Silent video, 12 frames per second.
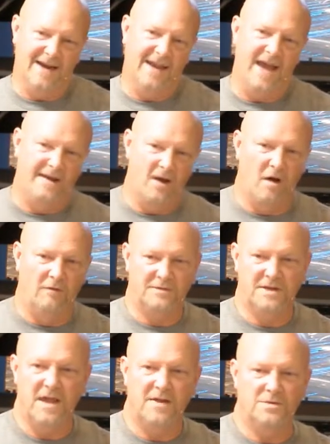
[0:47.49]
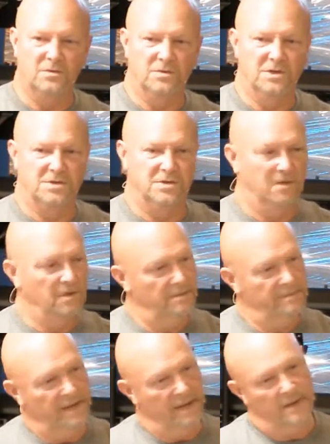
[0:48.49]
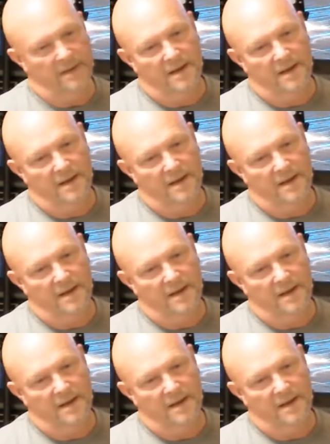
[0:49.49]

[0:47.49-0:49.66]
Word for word: gotten off schedule just a little bit.